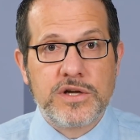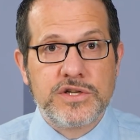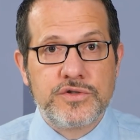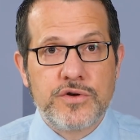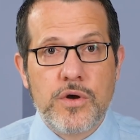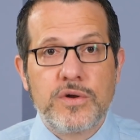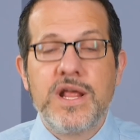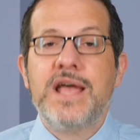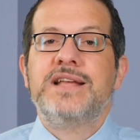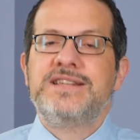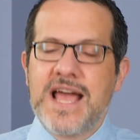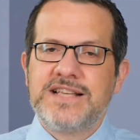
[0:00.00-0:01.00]
controlled,
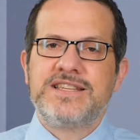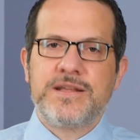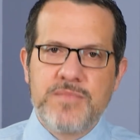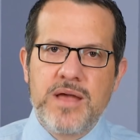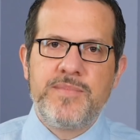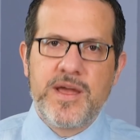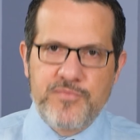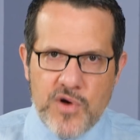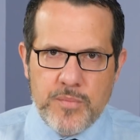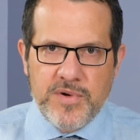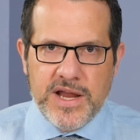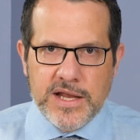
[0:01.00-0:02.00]
testing may be
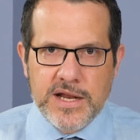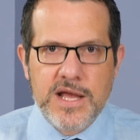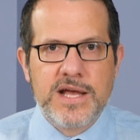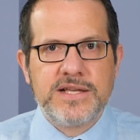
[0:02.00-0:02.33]
appropriate.